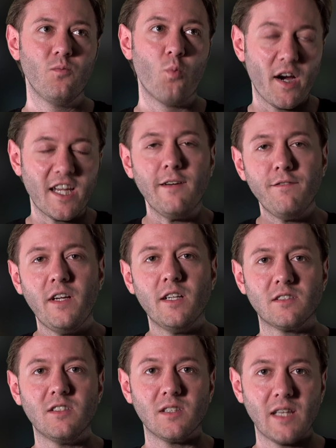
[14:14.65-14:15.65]
Joaquin
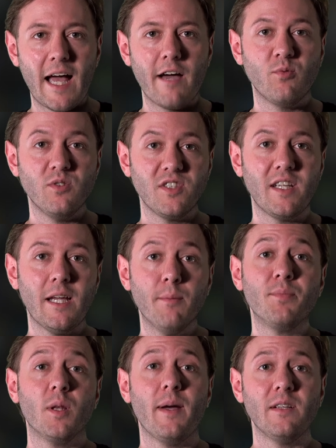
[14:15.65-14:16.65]
Phoenix's laugh was
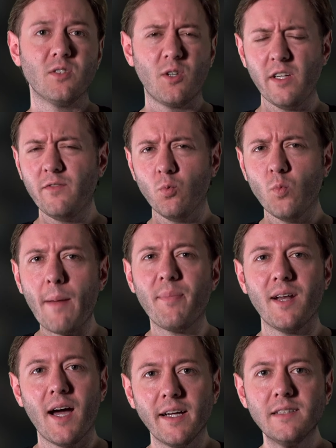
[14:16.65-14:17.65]
implemented or even
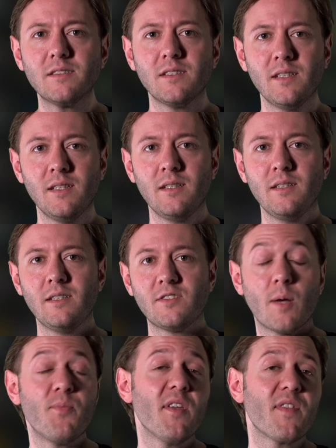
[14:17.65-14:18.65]
weaponized.
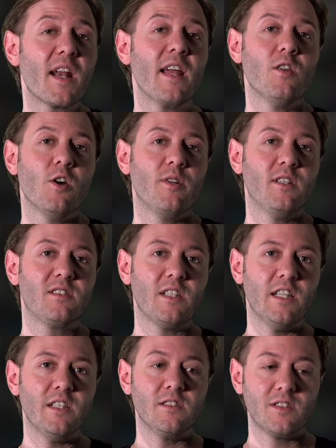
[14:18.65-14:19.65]
Something that I
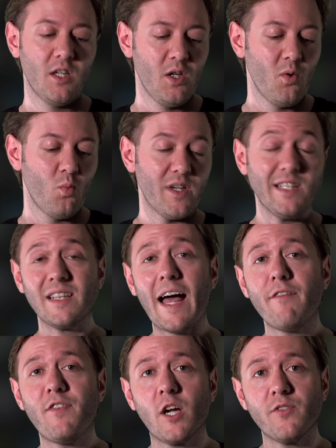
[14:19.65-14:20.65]
noticed is when he's
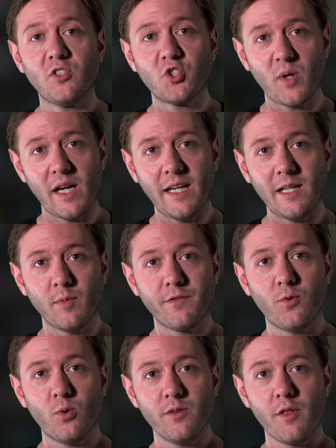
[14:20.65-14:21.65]
laughing on the train
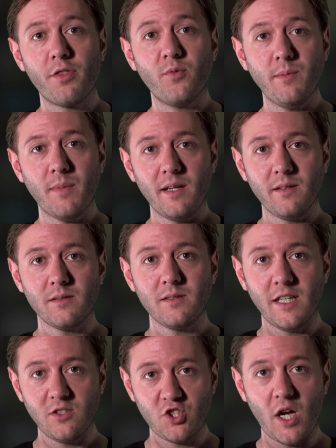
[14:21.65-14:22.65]
before the 3 men
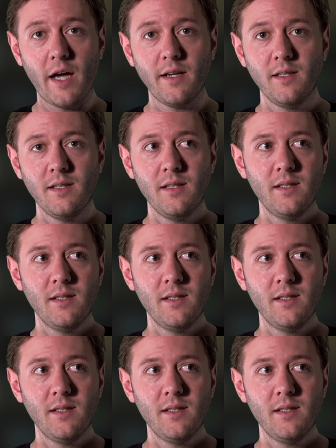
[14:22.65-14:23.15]
get shot,